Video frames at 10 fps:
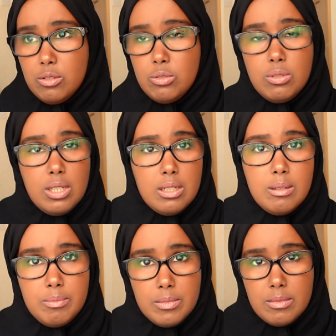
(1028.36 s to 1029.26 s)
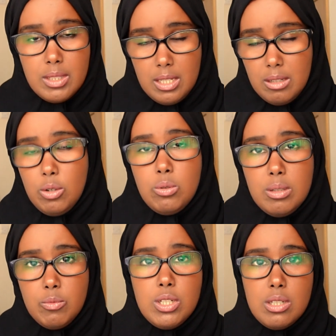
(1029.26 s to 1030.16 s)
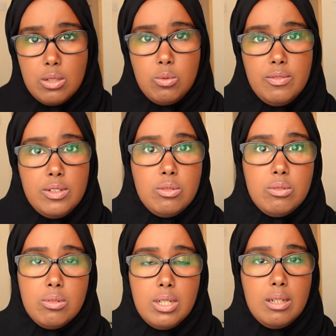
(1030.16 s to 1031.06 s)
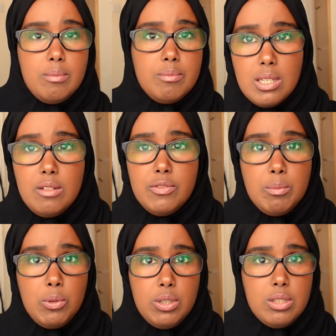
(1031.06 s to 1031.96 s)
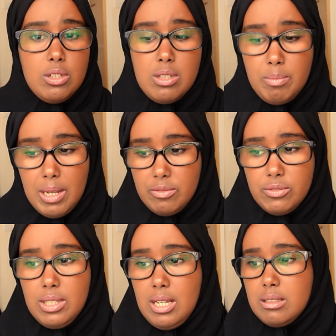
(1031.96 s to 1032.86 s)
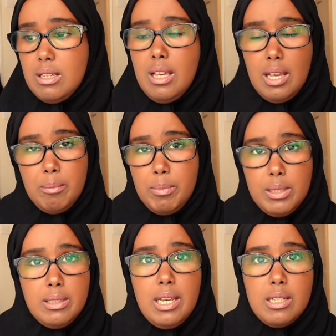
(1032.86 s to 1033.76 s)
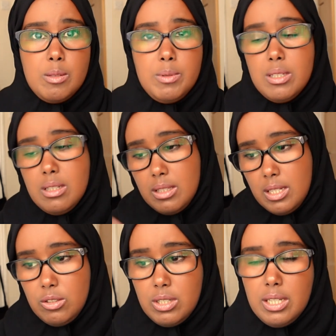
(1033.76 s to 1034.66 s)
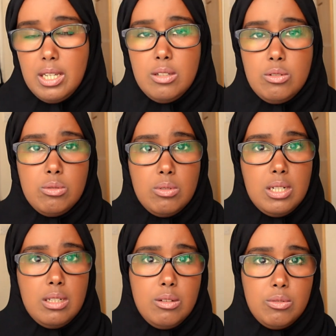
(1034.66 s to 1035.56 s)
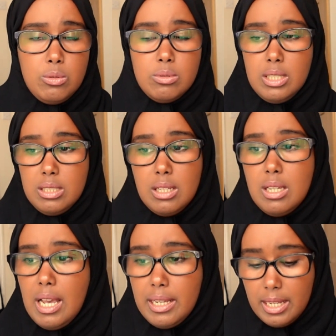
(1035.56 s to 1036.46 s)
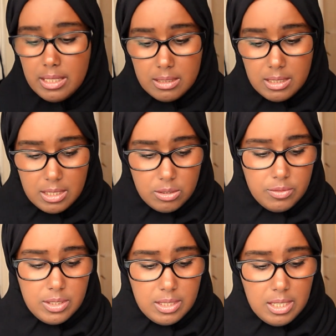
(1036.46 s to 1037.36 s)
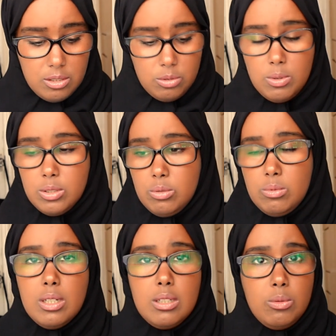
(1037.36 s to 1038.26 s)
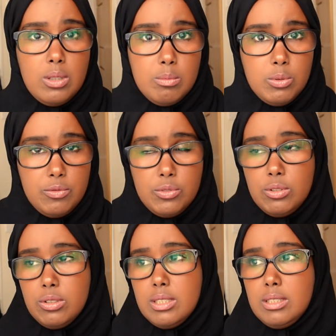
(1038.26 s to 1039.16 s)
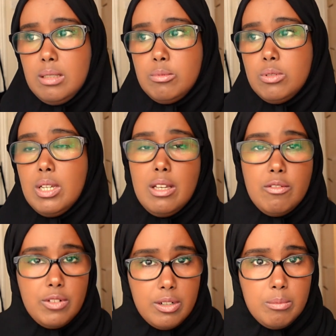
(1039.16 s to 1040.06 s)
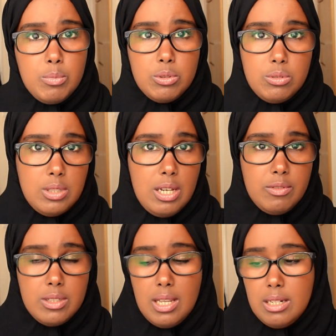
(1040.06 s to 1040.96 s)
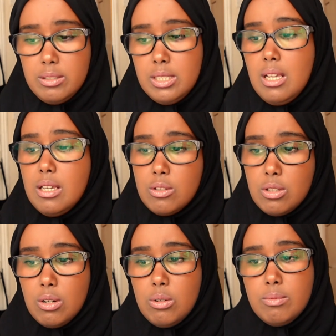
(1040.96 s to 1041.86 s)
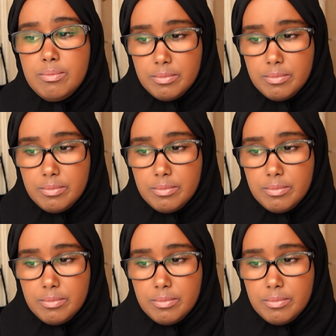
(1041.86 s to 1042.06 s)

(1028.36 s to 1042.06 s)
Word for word: do the... Um, locum, which is equivalent to um, self-employed. Just apply for that and build that experience, and then you can get into another role. I, I, again, at the end of the day, you want to work, you want to put food on the table. Very important to have a salary. So